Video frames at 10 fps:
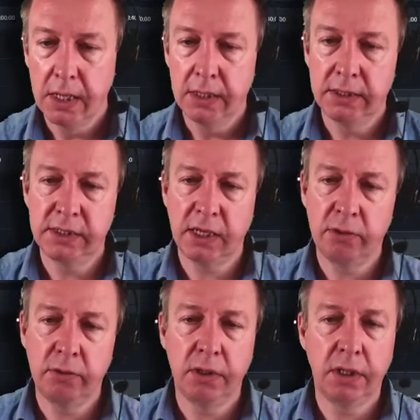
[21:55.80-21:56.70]

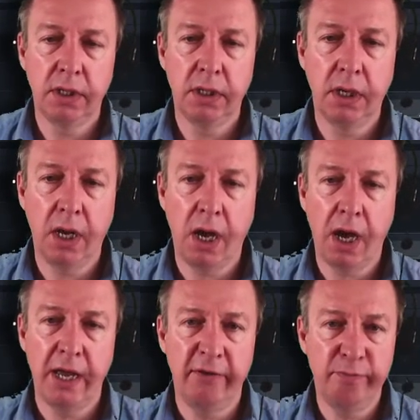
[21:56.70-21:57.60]
So
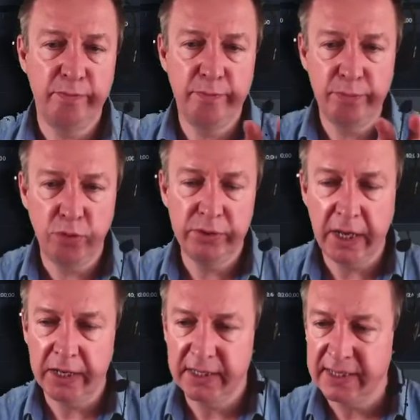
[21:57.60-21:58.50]
I have pulled
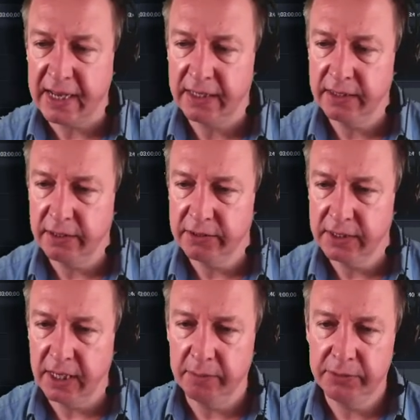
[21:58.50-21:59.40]
out exactly those
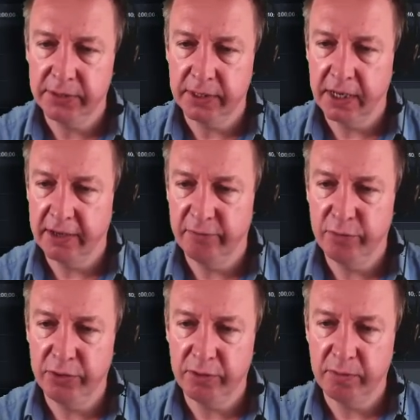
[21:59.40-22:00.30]
clips and I have
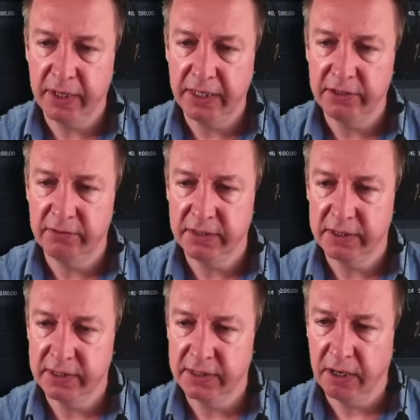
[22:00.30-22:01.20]
put them later into
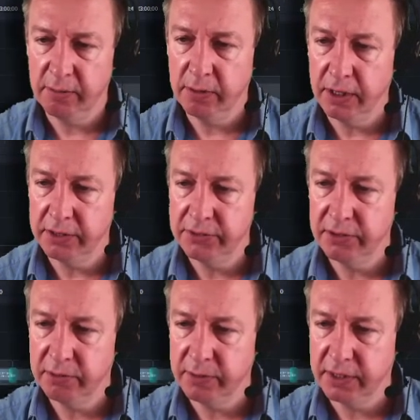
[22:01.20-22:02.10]
the timeline so
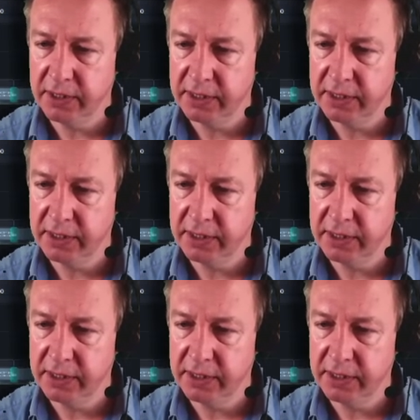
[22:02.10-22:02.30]
that we can